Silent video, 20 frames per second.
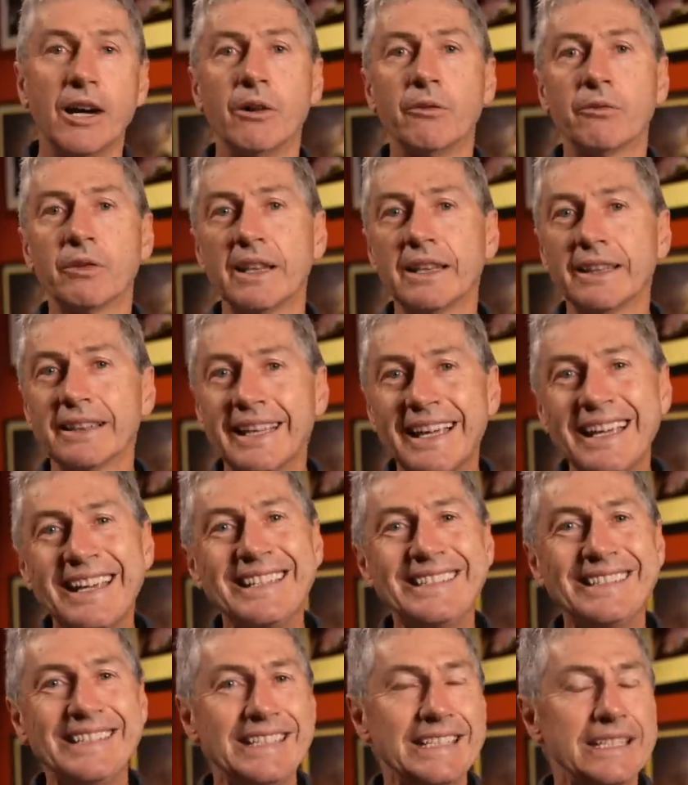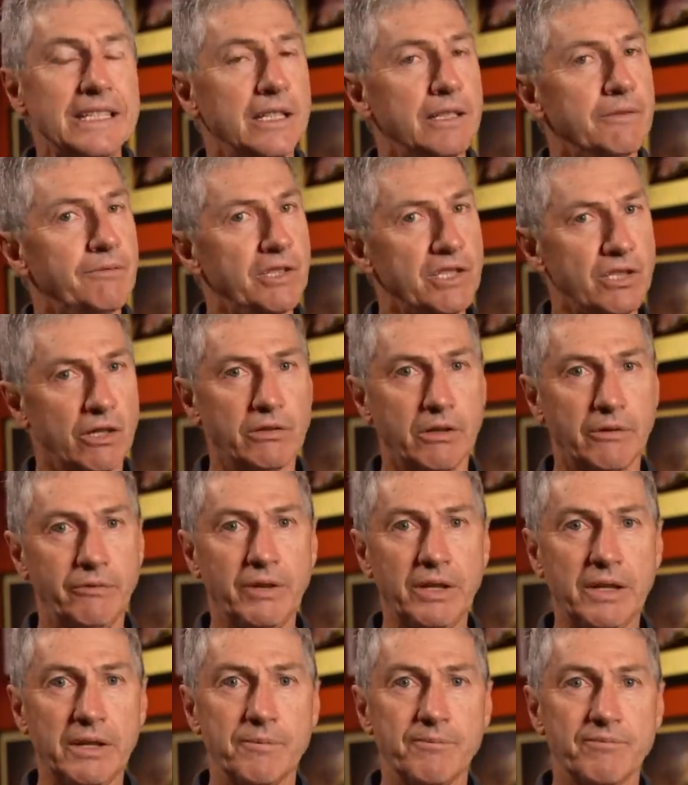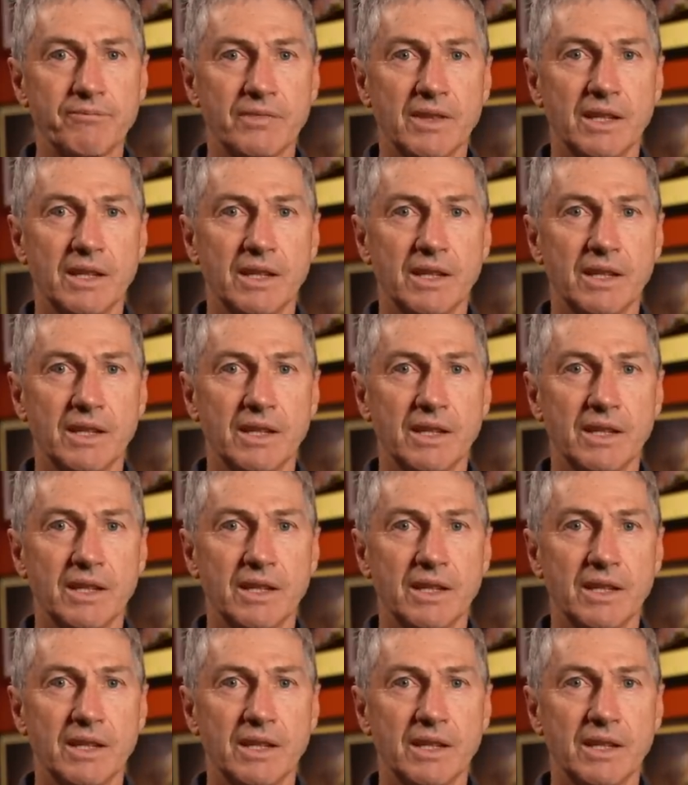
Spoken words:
of lazy photography.